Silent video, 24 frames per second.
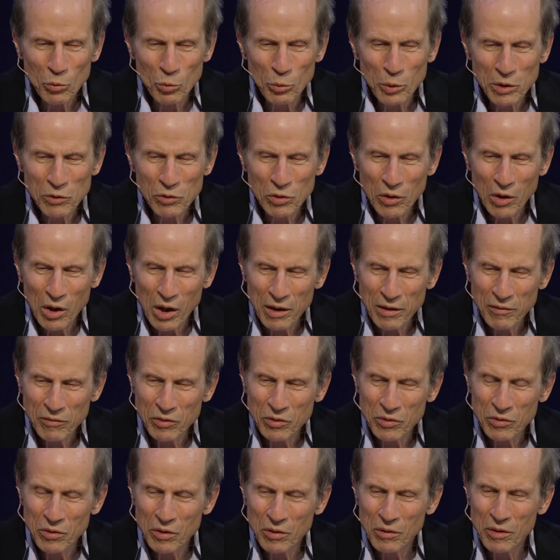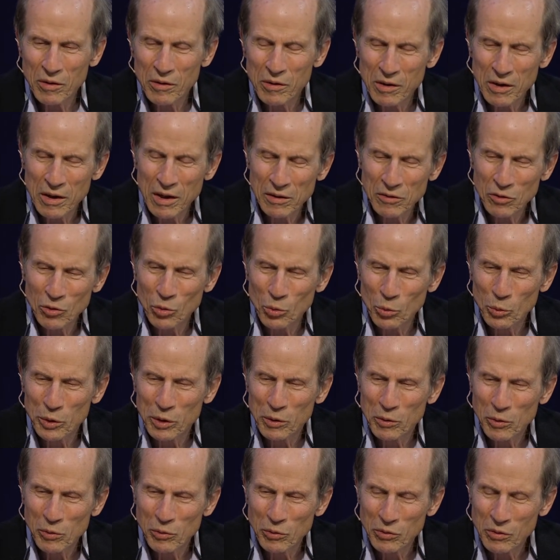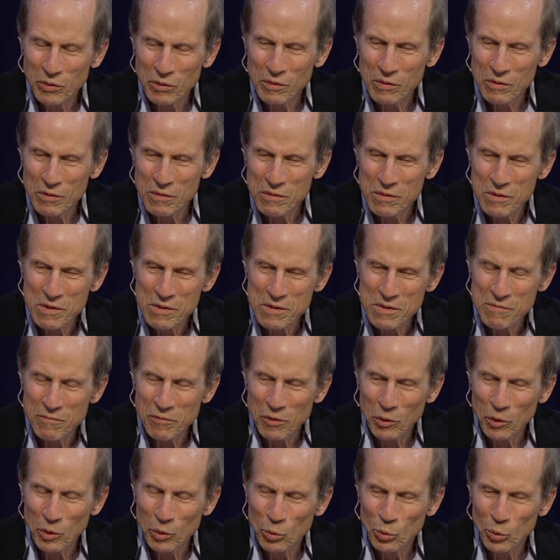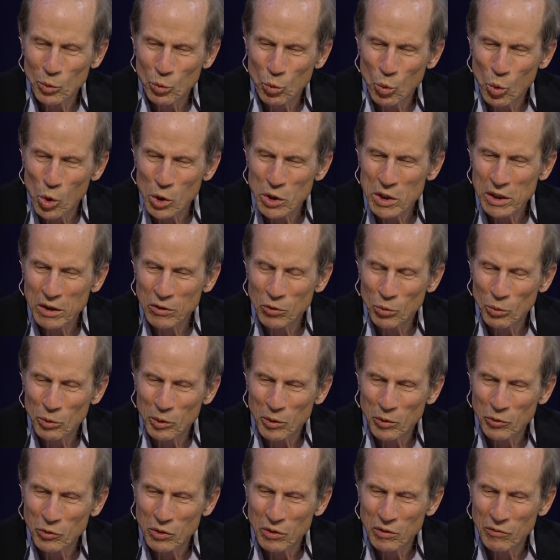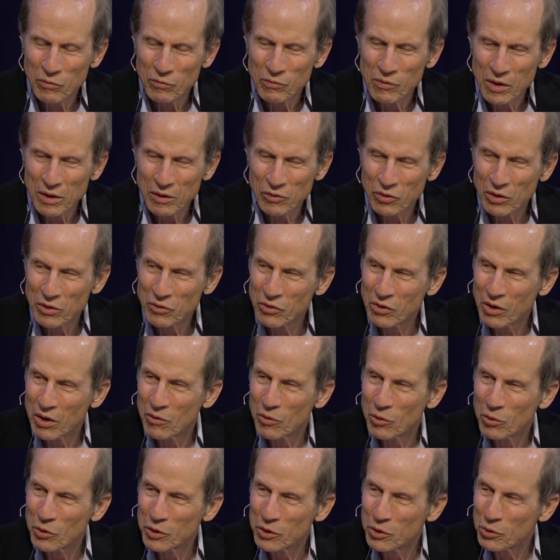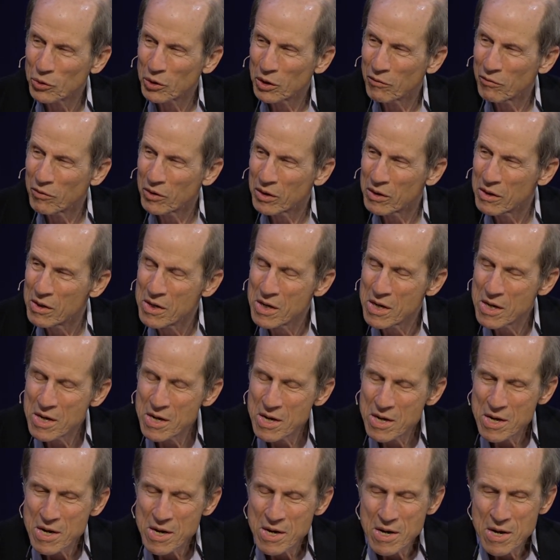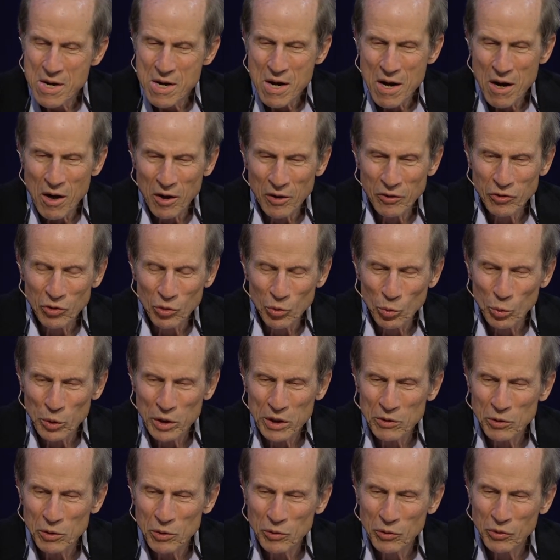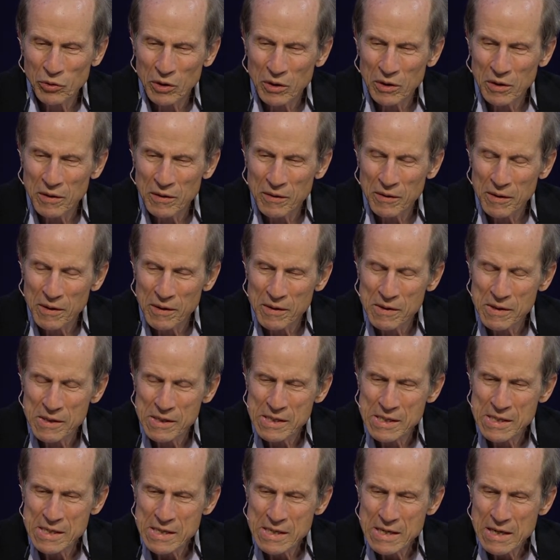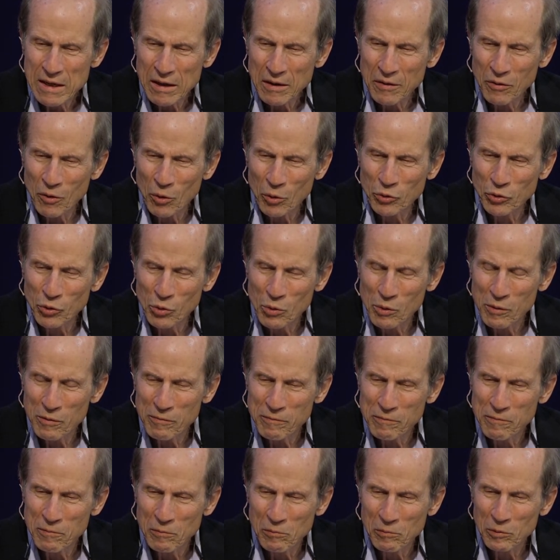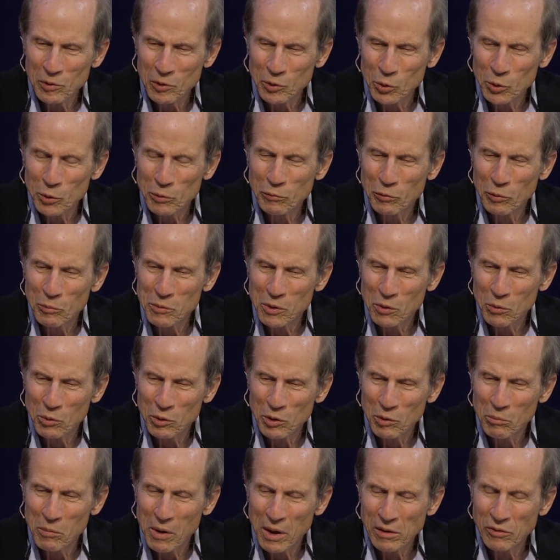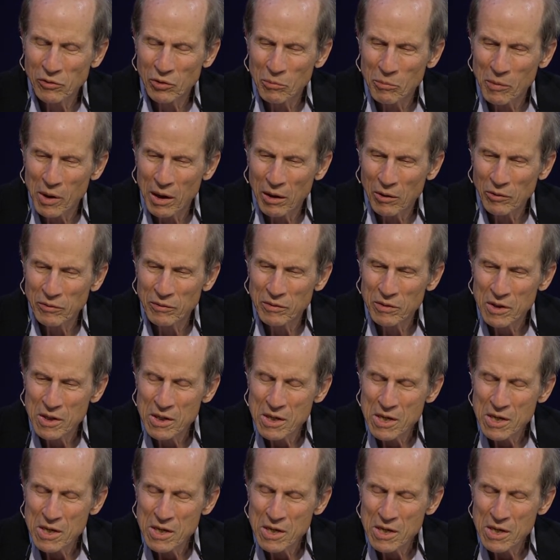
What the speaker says: rich lives and careers, very rewarding careers, and have, as I said earlier, given us, your readers, and those who have learned from you an immense amount.